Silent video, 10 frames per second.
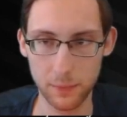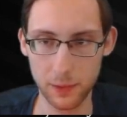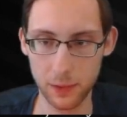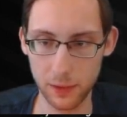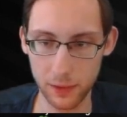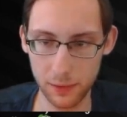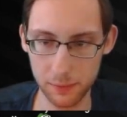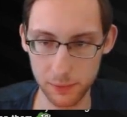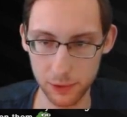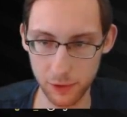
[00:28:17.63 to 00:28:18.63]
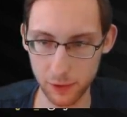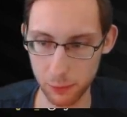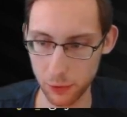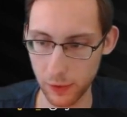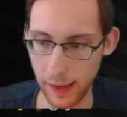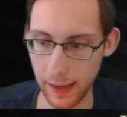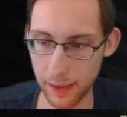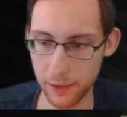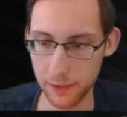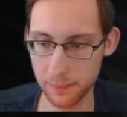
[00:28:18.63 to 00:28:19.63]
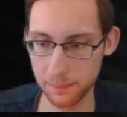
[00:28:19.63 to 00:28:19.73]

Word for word: Uh, got some good air.